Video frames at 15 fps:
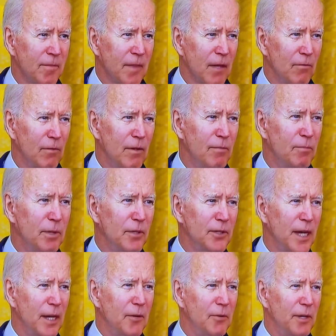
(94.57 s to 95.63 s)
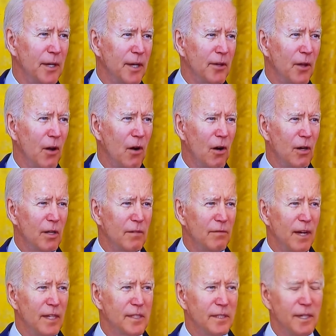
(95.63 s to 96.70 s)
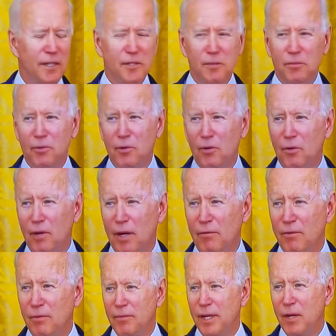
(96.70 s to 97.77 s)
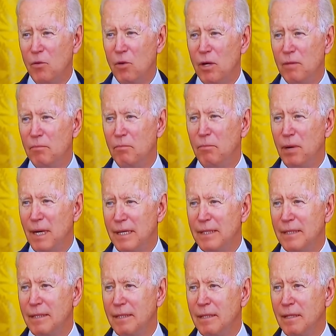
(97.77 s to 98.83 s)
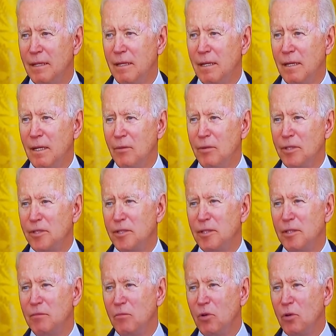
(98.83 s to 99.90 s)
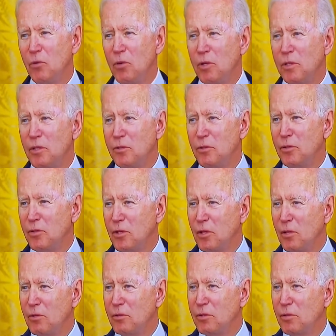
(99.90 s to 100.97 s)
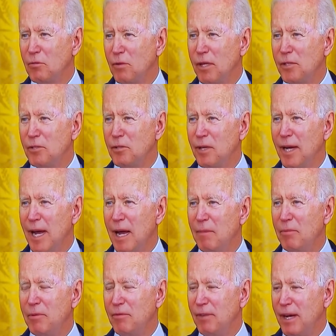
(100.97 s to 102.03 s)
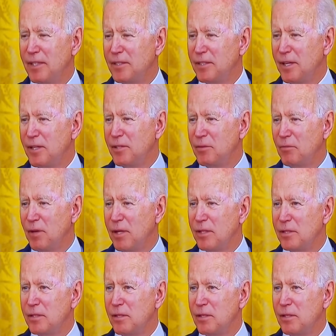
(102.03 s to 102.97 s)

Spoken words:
We've built equity into the heart of the vaccination program from day one, but we still have more work to do to close the racial gap in vaccination rates.